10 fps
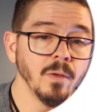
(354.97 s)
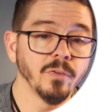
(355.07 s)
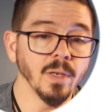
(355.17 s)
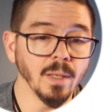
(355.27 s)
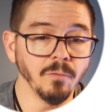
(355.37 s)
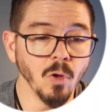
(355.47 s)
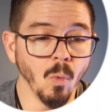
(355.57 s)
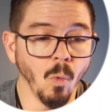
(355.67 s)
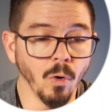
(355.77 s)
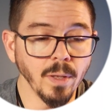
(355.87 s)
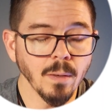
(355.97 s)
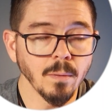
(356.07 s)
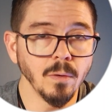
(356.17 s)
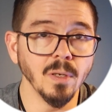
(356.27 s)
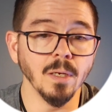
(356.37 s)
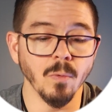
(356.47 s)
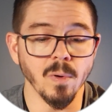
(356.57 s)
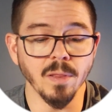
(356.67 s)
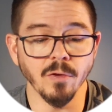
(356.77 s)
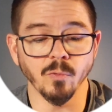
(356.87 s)
It's going to give you a warning. You need to
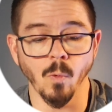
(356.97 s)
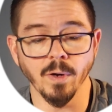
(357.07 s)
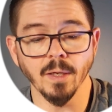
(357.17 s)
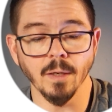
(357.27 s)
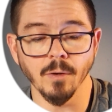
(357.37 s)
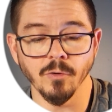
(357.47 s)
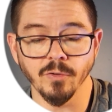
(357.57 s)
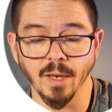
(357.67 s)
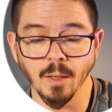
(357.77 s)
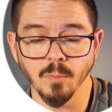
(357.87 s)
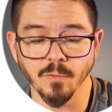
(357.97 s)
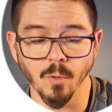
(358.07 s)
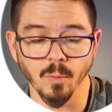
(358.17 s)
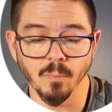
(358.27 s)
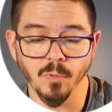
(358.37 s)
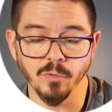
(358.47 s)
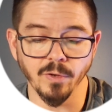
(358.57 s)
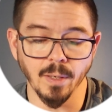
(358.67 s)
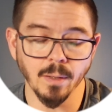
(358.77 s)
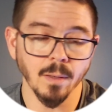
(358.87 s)
read this warning and understand it before
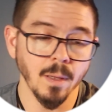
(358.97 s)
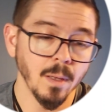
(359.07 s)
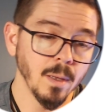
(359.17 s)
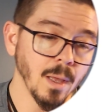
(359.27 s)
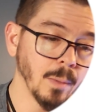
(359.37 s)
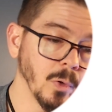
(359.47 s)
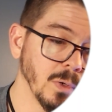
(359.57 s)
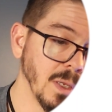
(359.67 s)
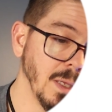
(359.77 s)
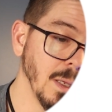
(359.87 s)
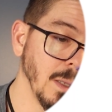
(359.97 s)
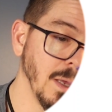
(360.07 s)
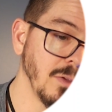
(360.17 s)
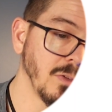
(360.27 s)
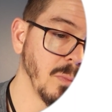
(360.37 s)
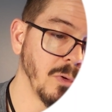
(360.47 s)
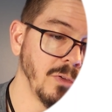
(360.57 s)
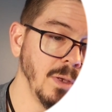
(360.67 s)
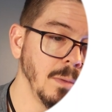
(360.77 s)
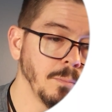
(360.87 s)
proceeding. I'm going to hit yes to
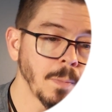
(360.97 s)
proceed.